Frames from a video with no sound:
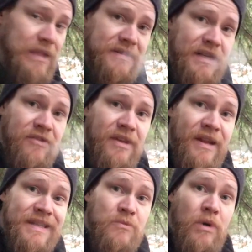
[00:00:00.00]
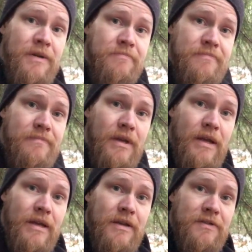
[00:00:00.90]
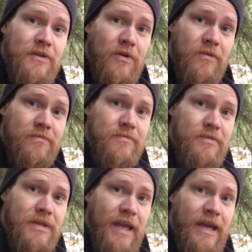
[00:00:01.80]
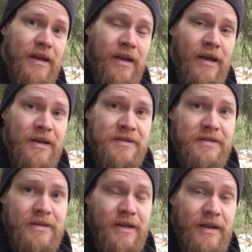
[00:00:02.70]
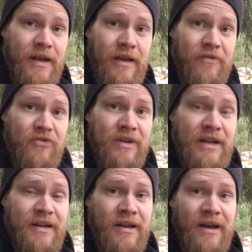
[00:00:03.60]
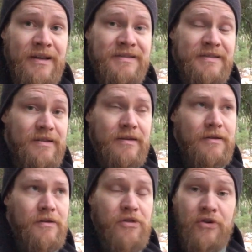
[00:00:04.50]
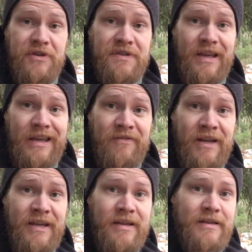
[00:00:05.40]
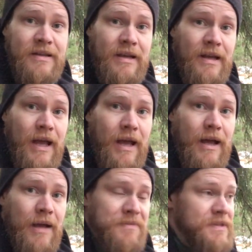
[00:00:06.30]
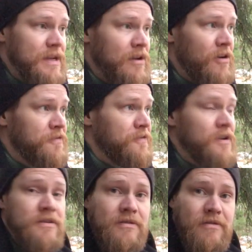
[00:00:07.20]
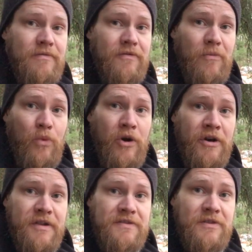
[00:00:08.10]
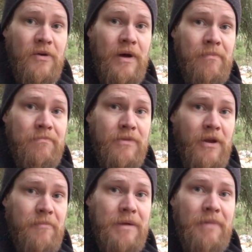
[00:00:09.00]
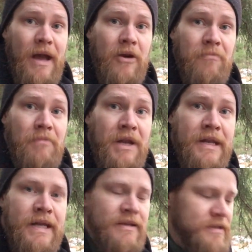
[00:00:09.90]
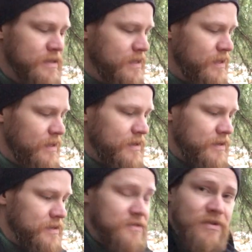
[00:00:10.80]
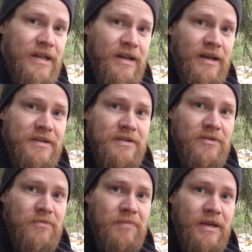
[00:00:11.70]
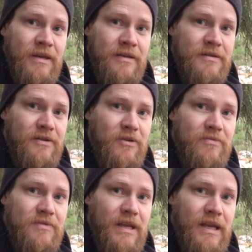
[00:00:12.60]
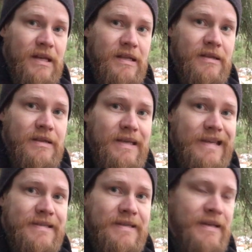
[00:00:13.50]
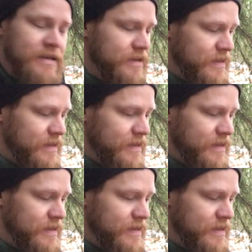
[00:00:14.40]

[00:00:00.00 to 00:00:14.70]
see you in the next one. So take care, guys, and have a really nice Thursday evening. I'm still off from work, so I'm gonna be back on Monday. It's really nice to be, taking it easy